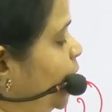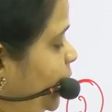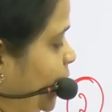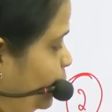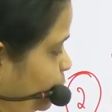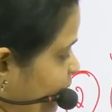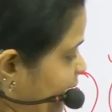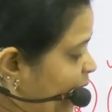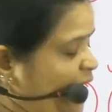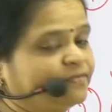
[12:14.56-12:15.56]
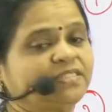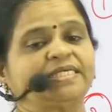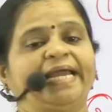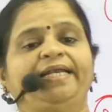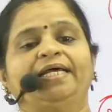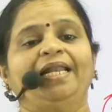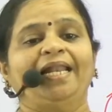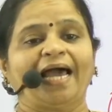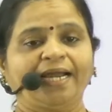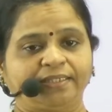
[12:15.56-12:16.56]
Now we have said
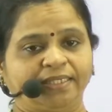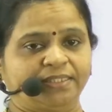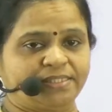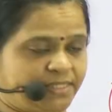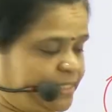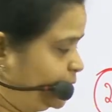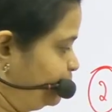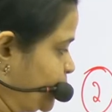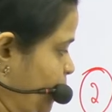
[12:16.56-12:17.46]
lacteals here.